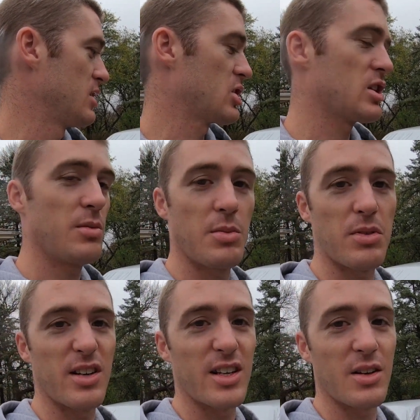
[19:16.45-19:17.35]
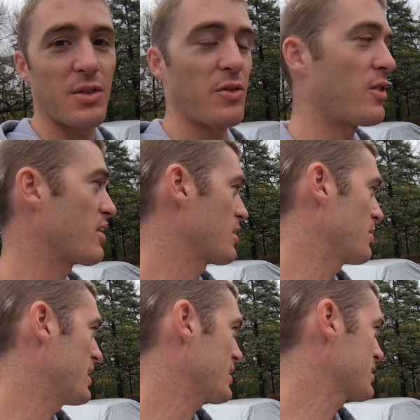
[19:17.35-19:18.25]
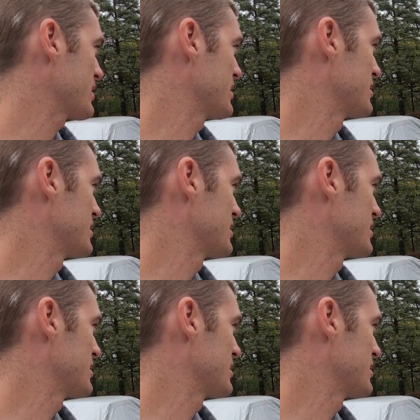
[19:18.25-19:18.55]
should be pretty good for 400 bucks.